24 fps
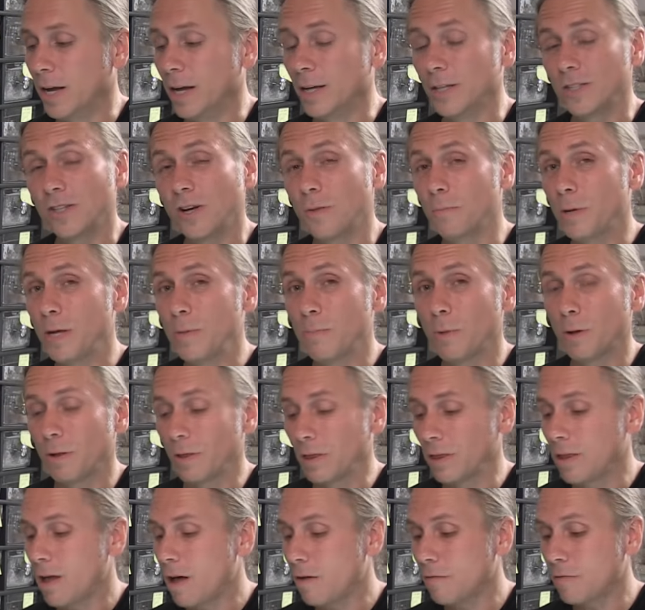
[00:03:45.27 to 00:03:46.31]
Some
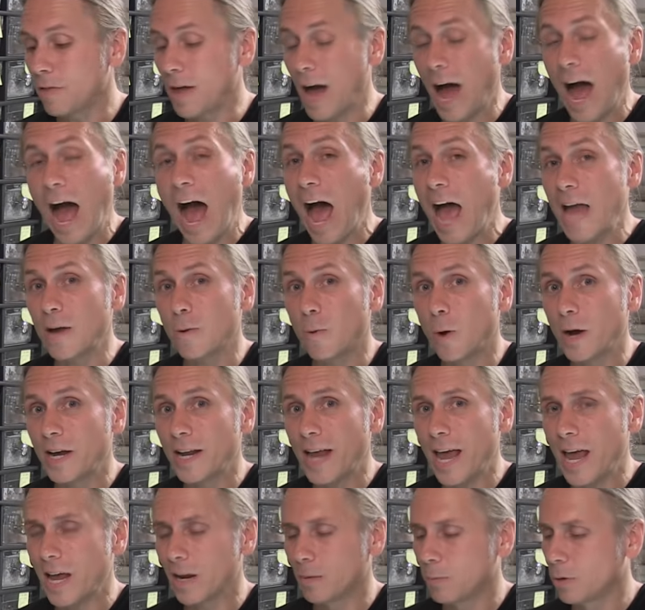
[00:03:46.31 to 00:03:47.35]
people love the high white
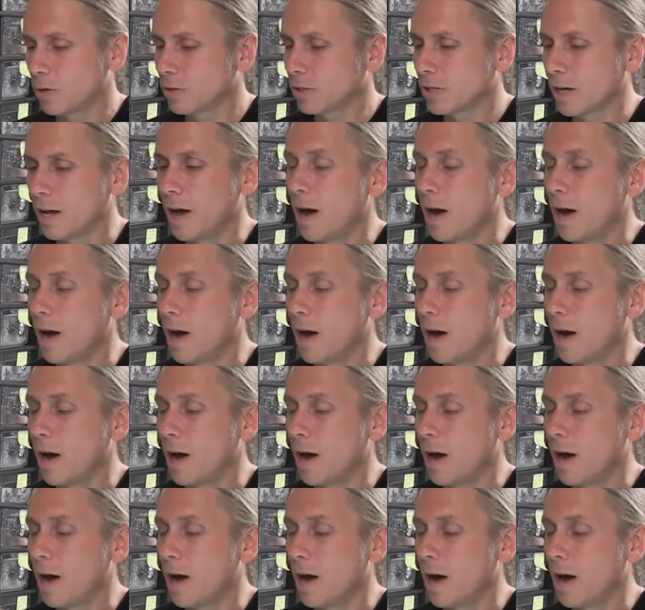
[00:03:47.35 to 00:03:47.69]
animals.